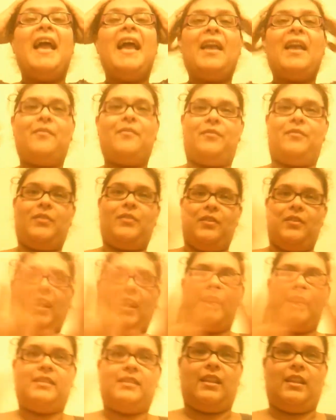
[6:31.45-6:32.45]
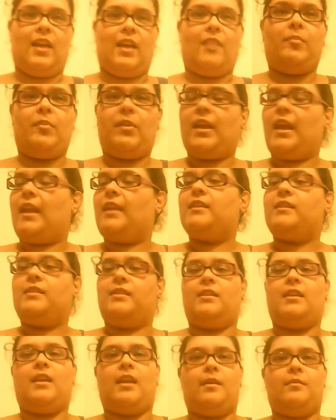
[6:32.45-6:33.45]
If you guys love playing The
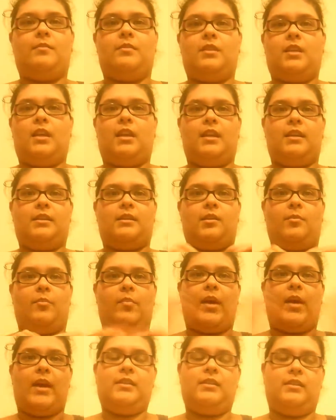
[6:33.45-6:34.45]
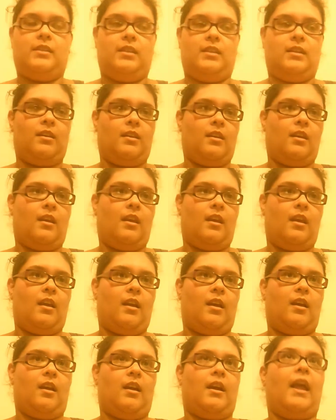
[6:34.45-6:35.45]
Sims, it is the best thing
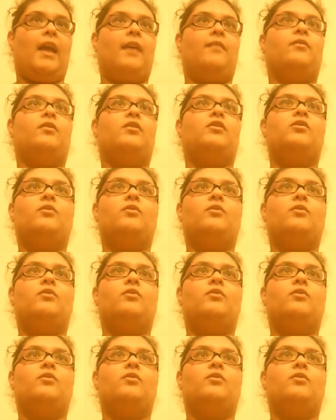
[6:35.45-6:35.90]
ever.